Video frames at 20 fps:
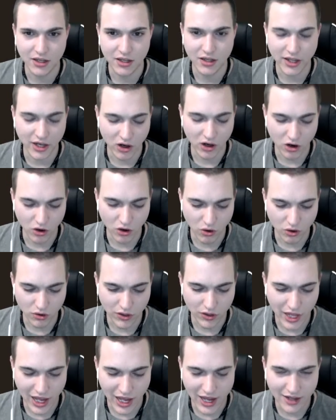like our
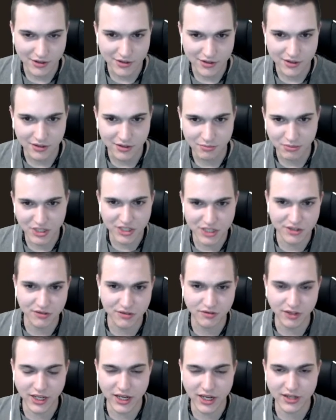last piece
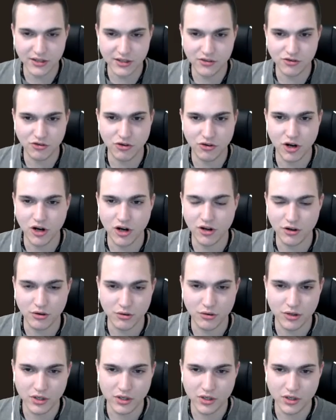of land in Toronto